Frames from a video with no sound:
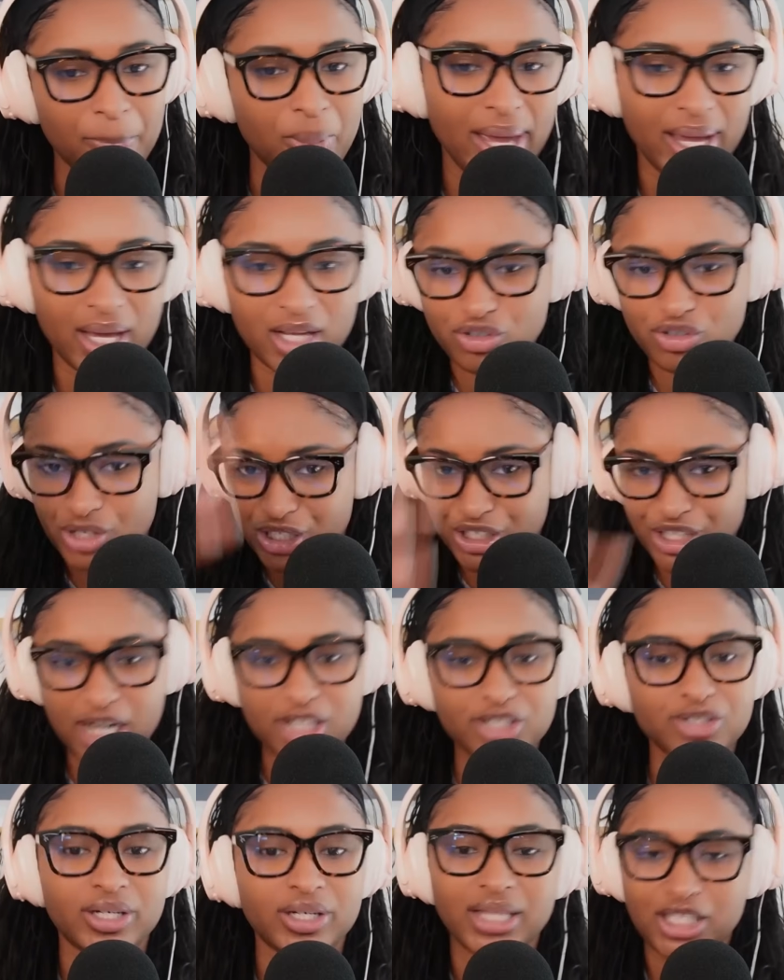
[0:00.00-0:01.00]
a
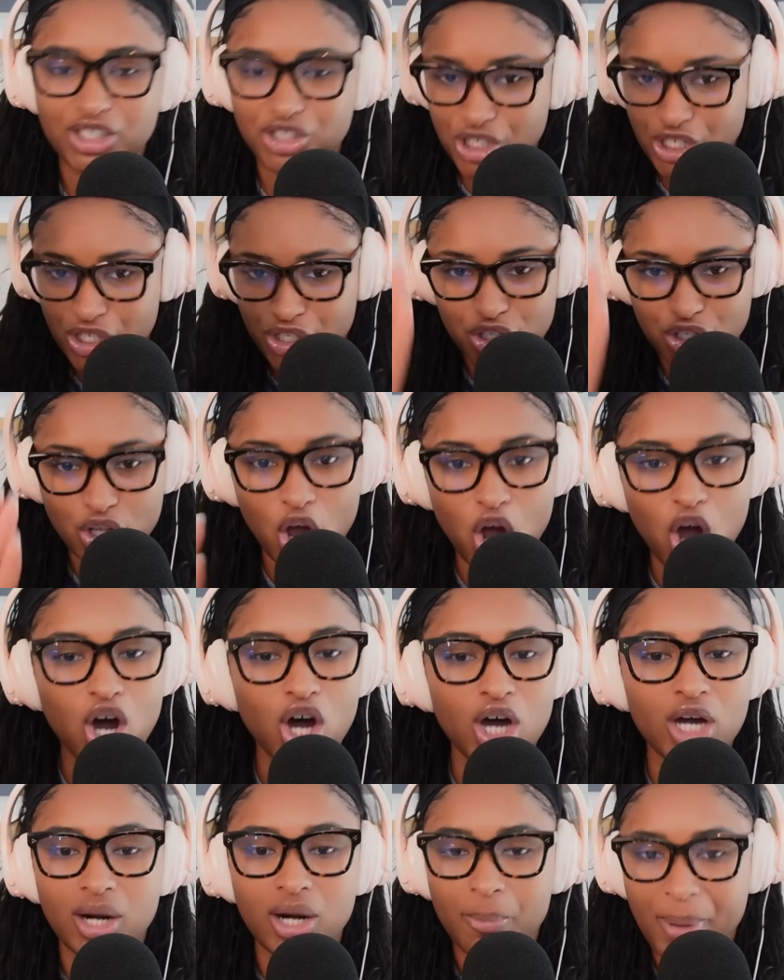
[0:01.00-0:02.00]
trajectory. Like she is just
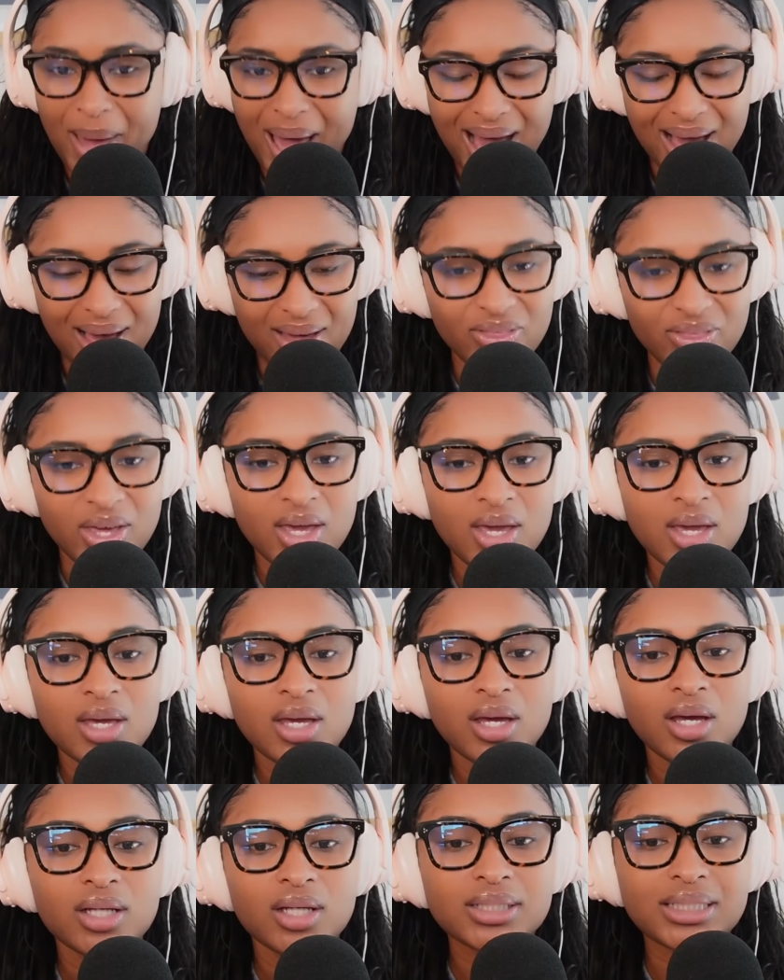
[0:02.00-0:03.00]
on a path
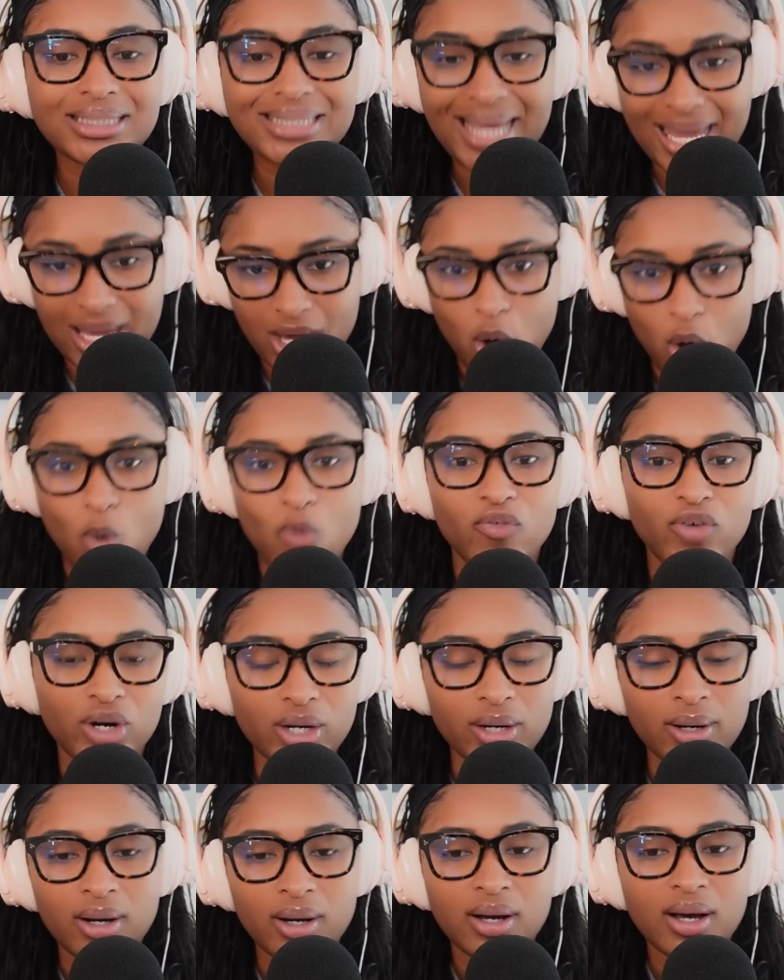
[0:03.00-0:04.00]
to take
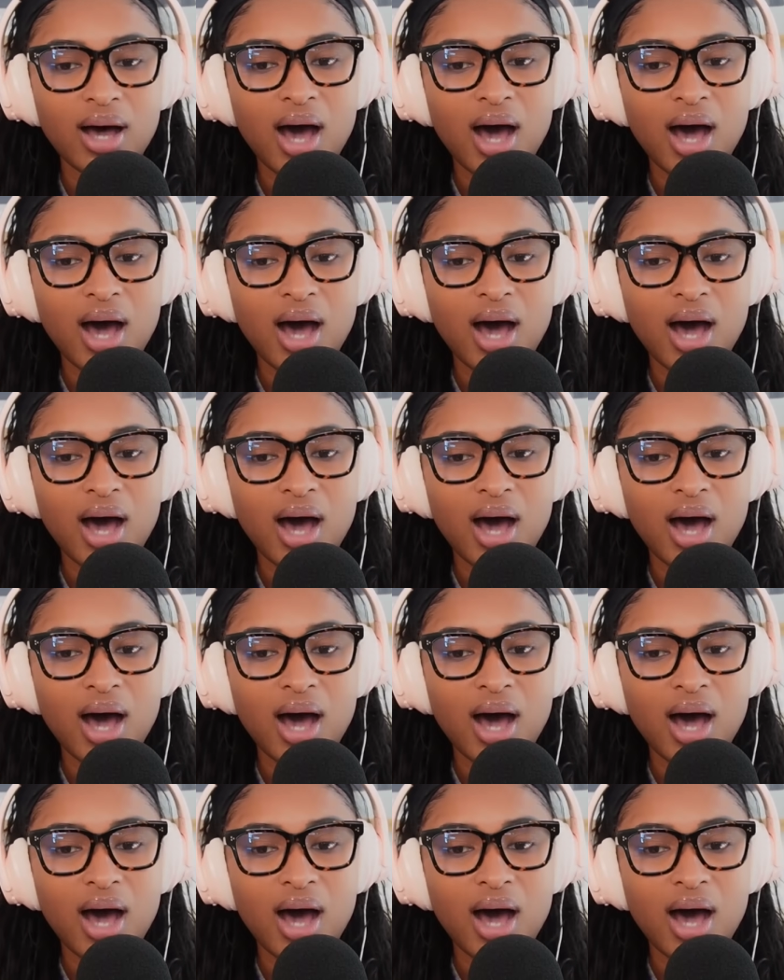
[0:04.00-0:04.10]
over.